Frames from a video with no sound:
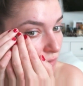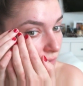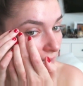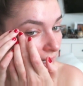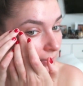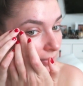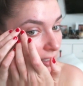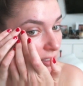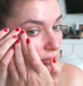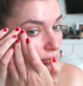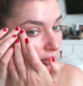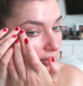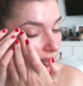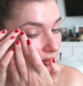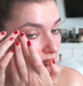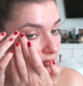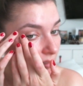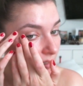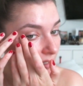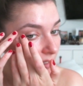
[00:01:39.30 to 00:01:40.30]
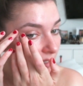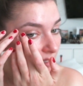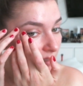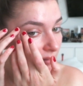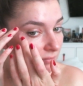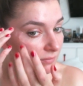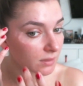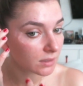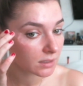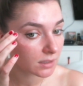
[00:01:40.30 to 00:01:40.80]
try and make sure they're really
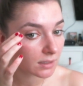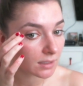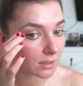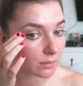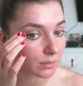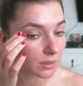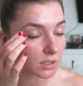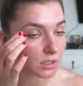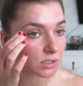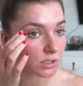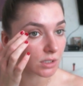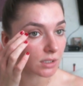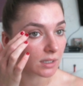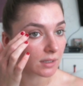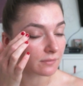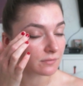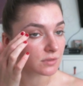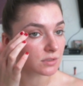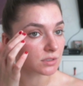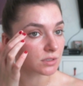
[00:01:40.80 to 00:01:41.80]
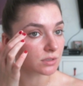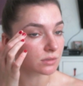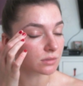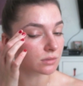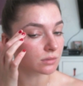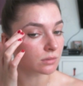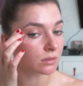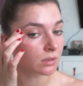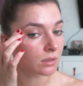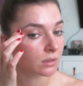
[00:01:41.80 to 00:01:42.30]
even, that way you don't have to
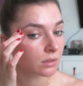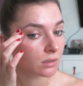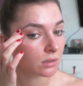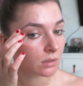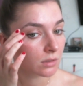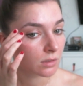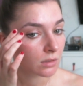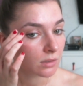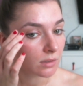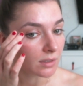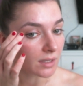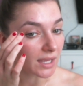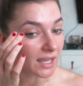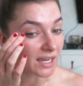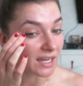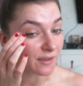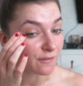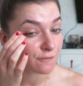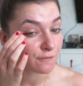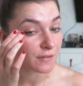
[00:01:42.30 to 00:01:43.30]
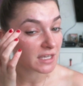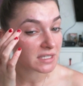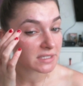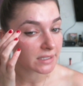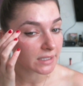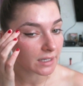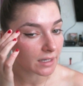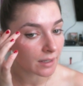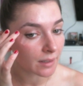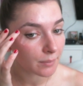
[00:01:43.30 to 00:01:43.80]
do any
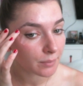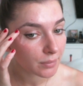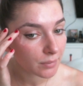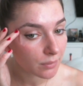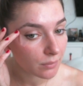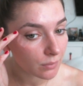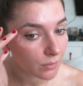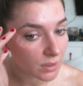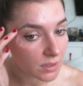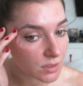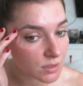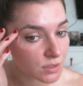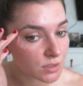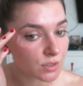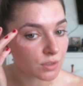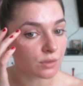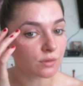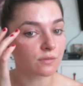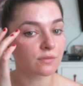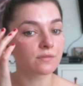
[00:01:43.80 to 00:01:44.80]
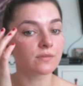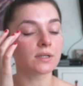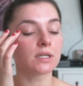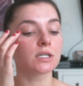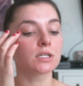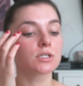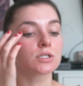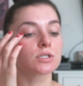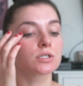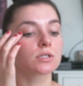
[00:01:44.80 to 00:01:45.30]
fixing up once you've
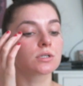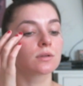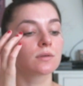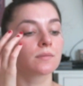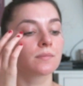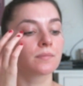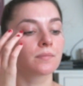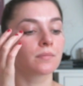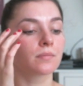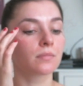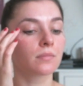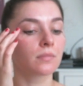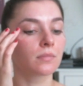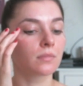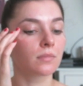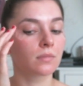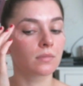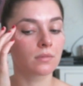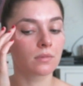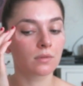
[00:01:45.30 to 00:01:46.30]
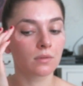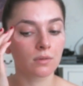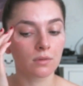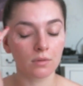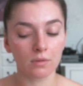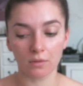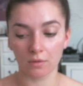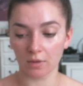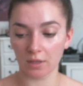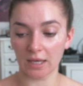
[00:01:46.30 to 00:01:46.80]
finished.
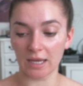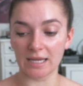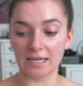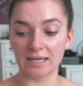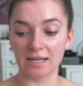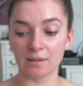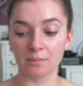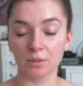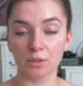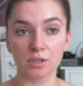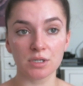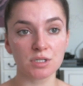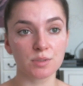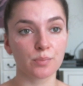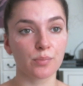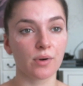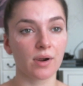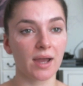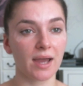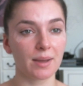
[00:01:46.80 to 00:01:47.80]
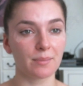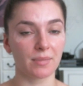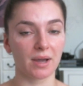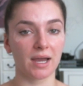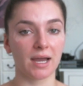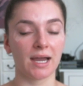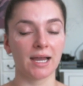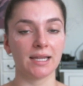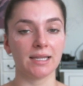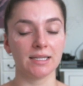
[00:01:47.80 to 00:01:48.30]
Okay, now I'm going to prime my
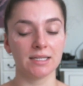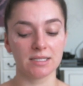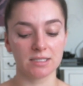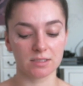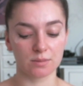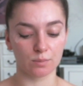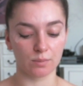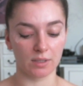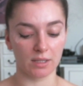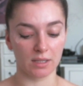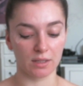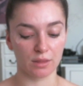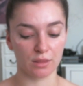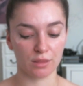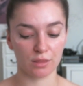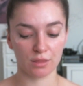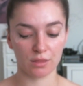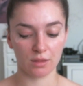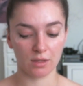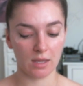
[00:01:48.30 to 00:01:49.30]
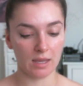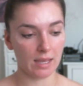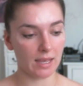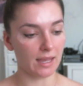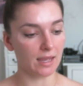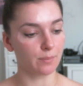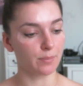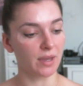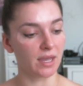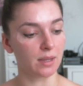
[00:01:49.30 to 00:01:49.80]
eyelids with
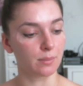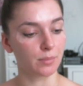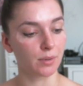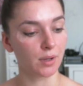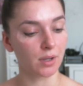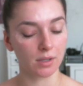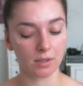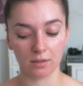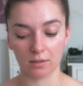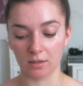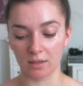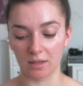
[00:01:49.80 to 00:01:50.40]
a paint pot